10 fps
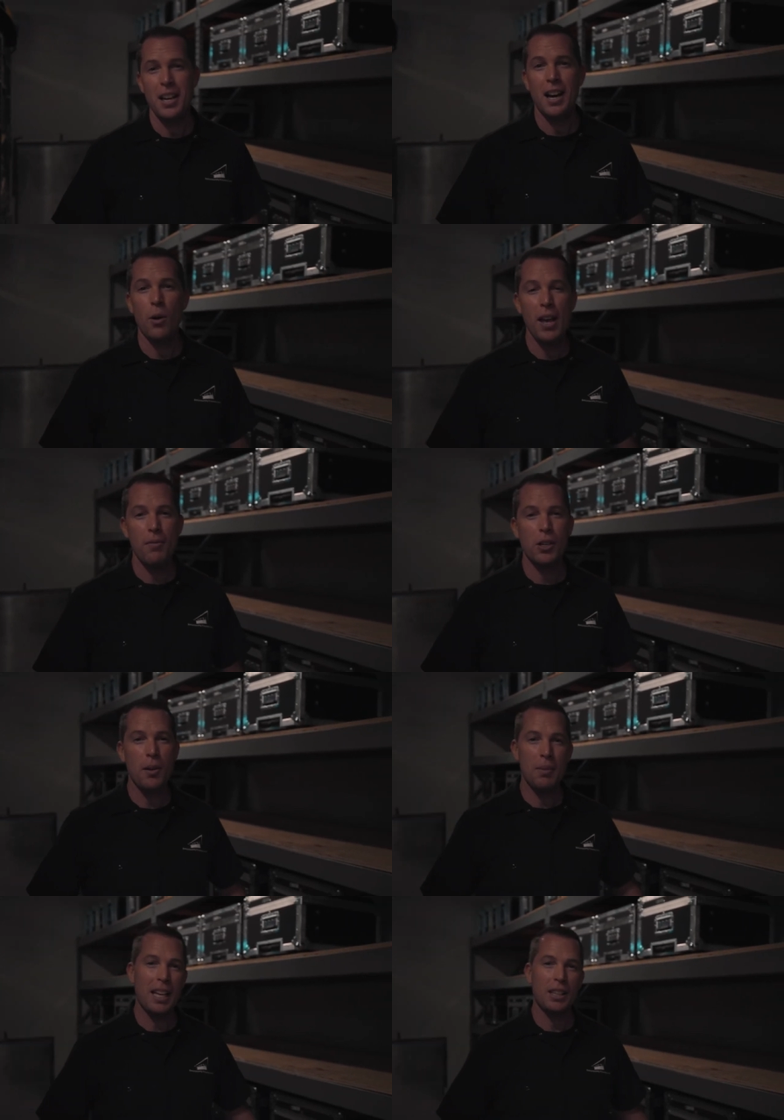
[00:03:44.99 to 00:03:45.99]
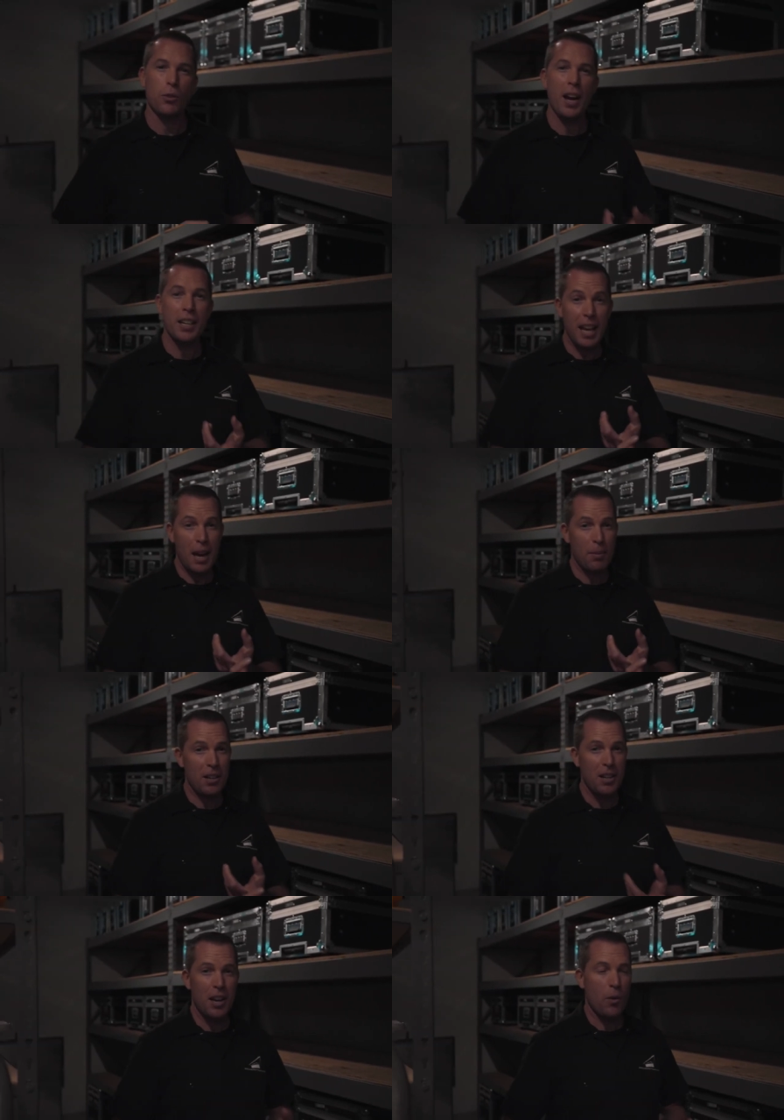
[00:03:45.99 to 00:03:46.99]
Uh, we have equipment like the Red
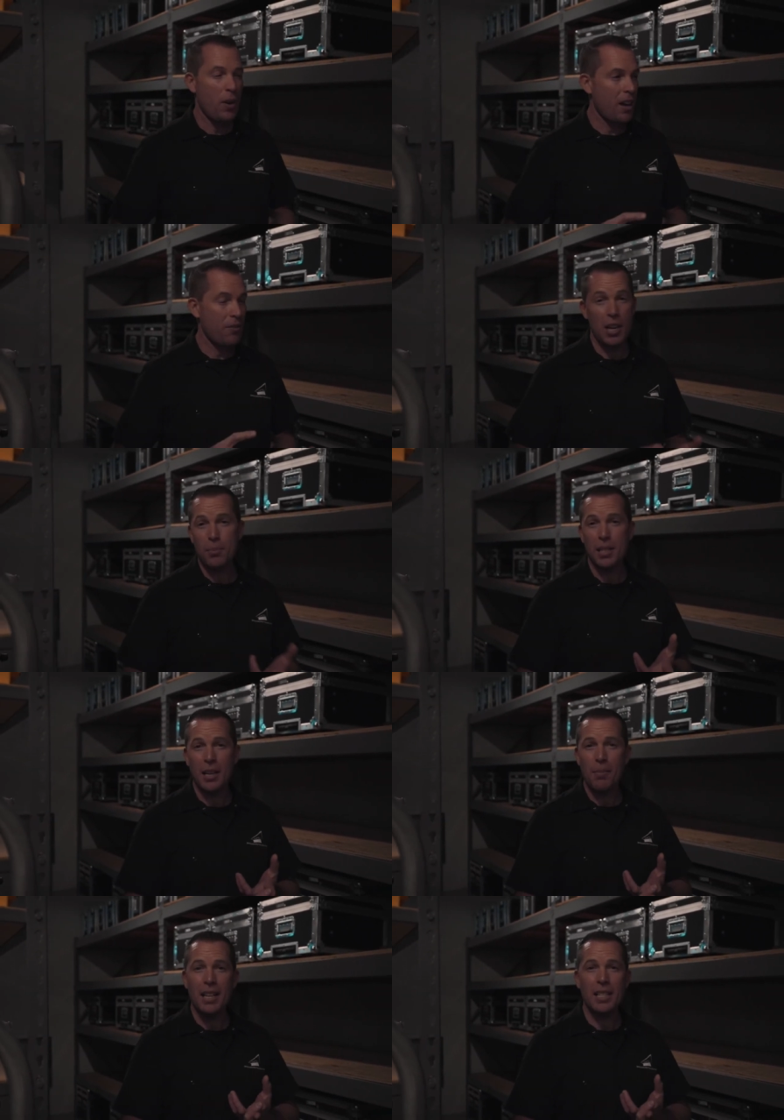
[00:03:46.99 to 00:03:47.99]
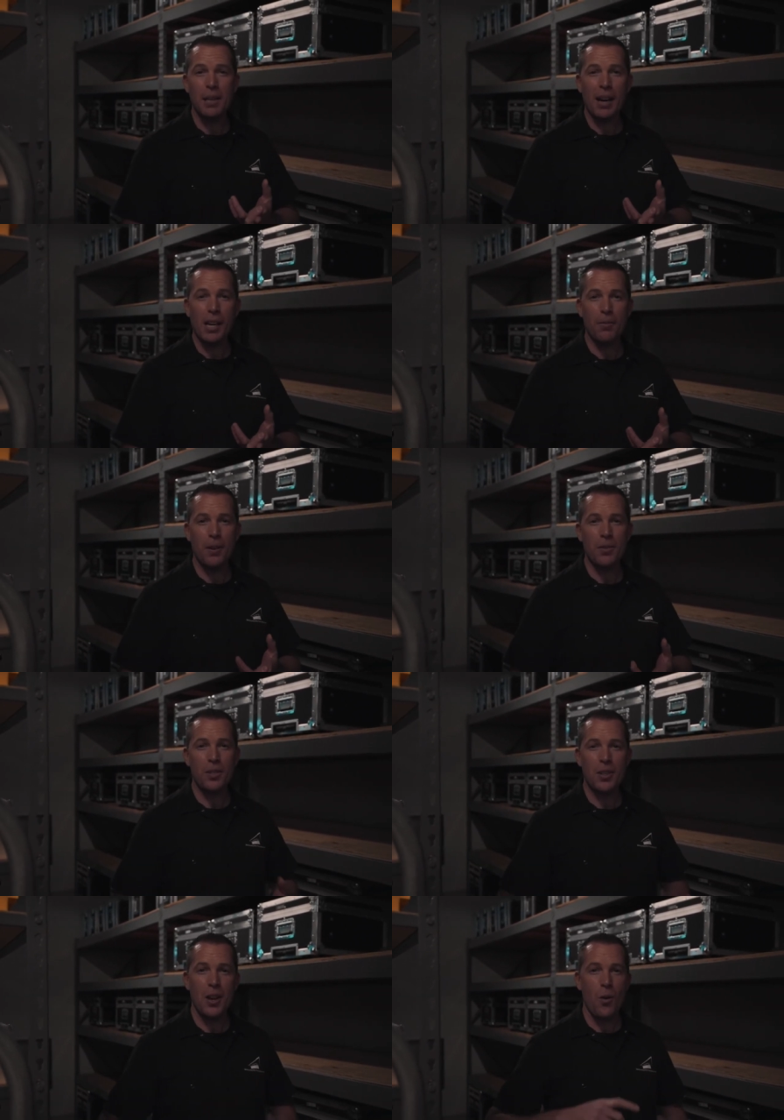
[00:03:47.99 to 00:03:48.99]
camera, we have Schoeps CMIT
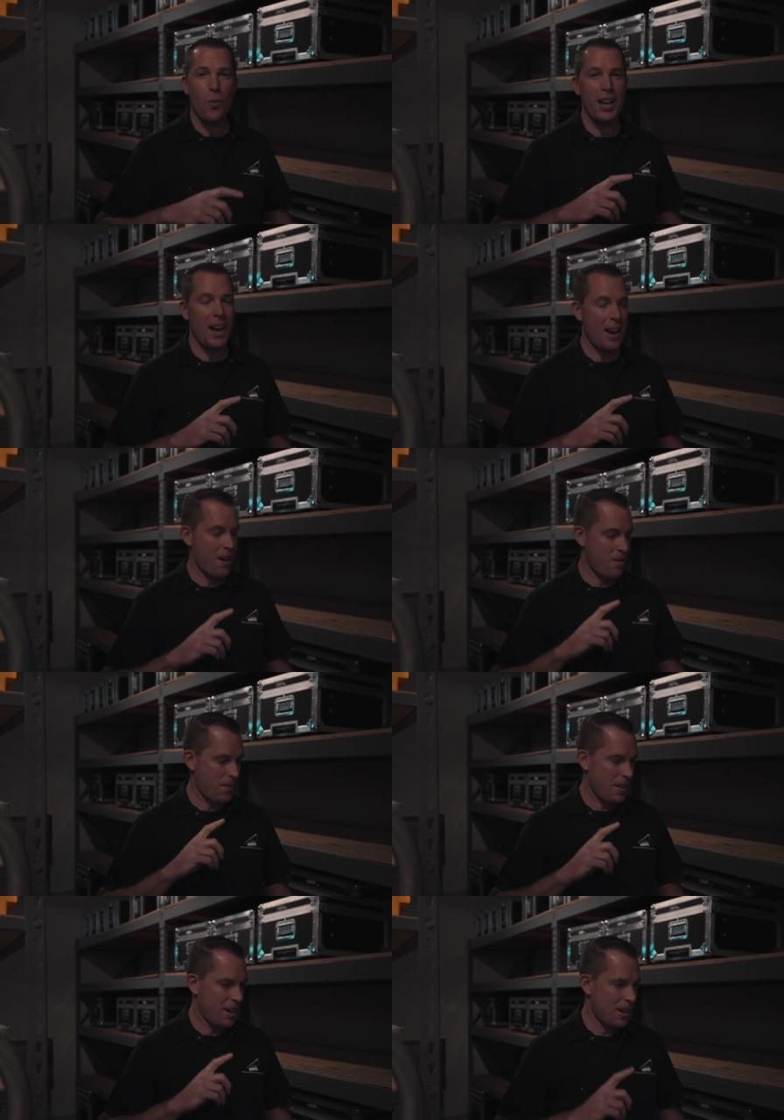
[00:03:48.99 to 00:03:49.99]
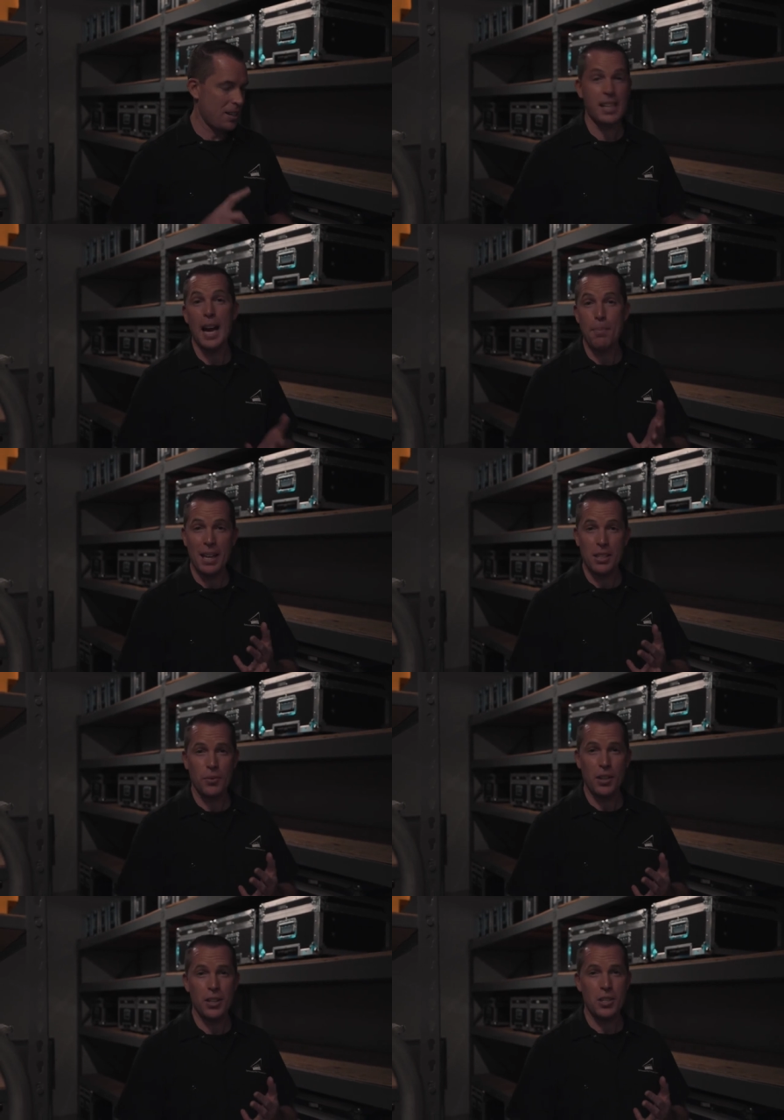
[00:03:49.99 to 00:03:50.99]
microphones, we have uh, sky panels
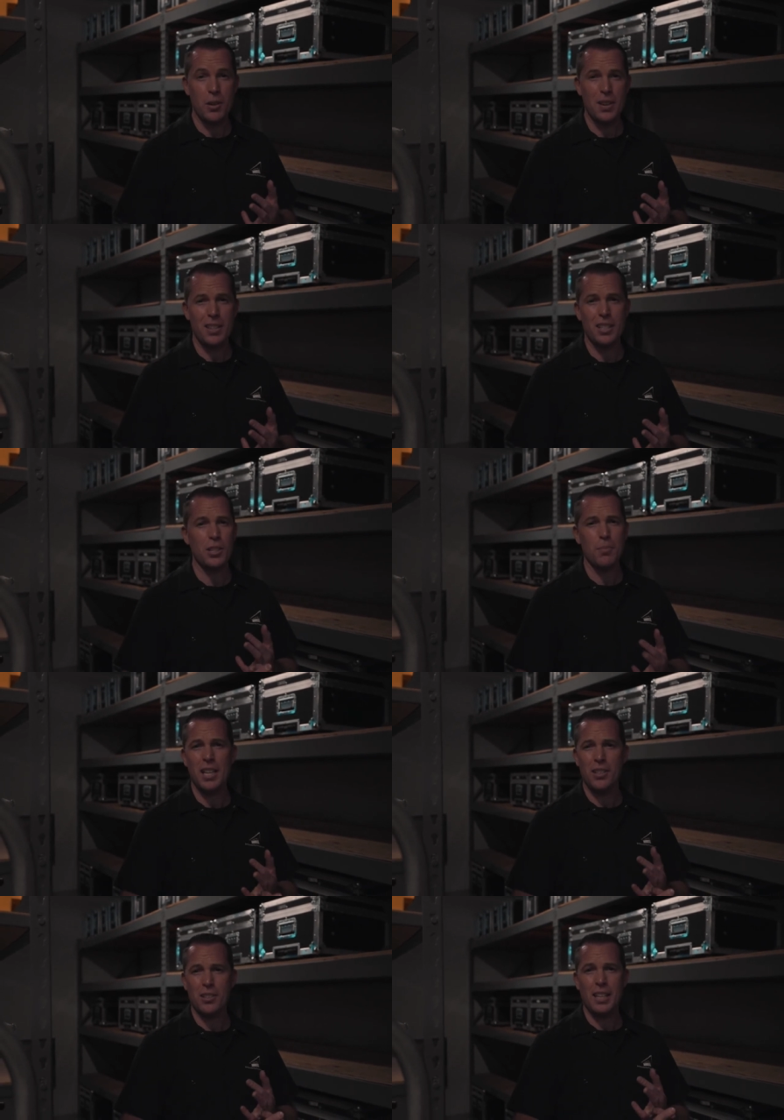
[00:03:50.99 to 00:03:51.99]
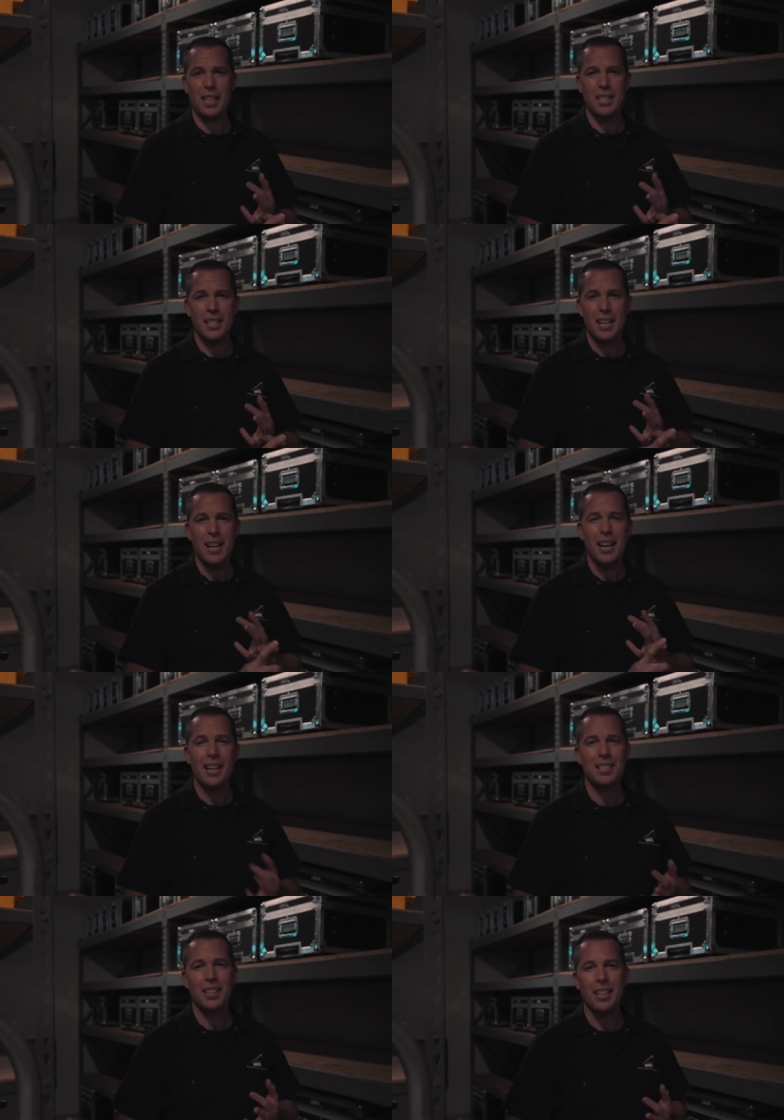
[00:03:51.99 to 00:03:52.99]
for you to shoot with, and so many other things
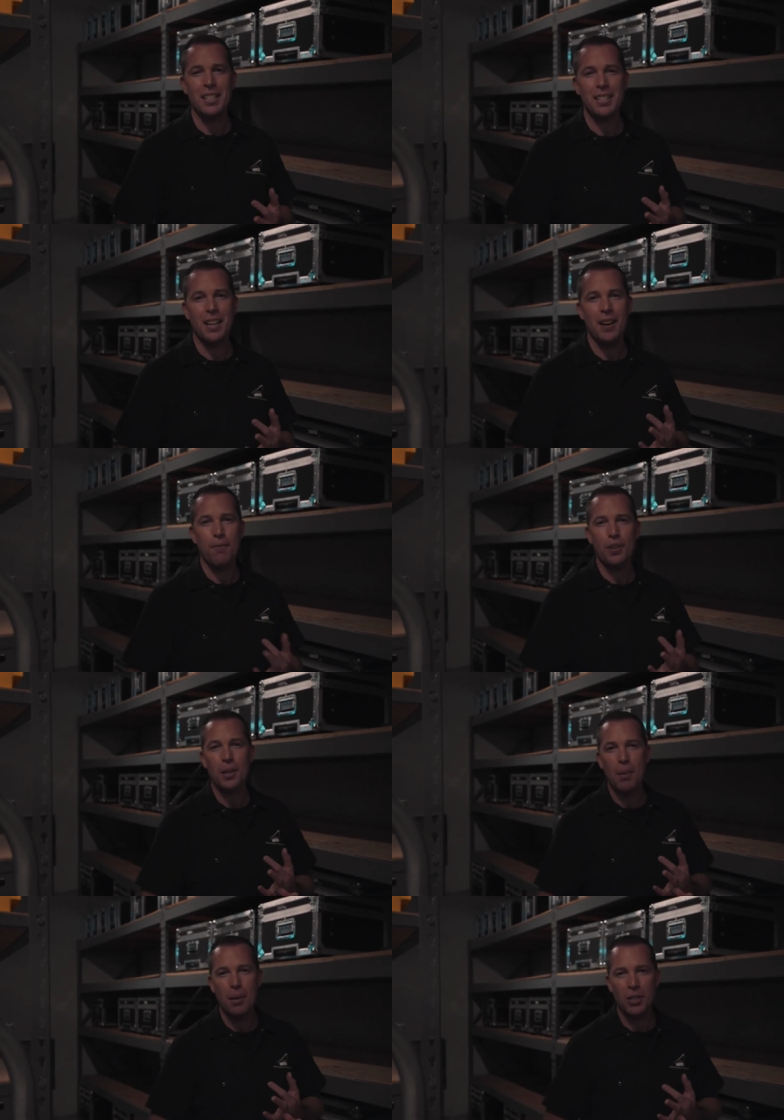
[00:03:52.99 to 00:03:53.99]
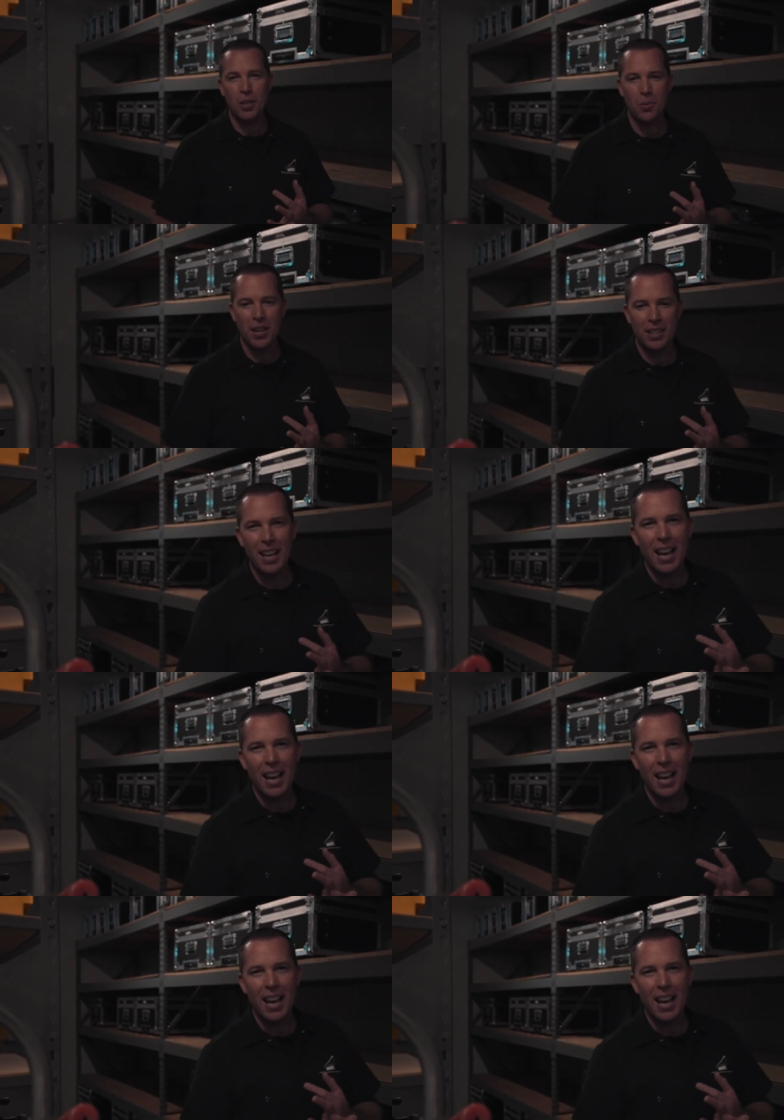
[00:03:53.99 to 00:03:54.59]
uh, to list uh, for you to be able to shoot with.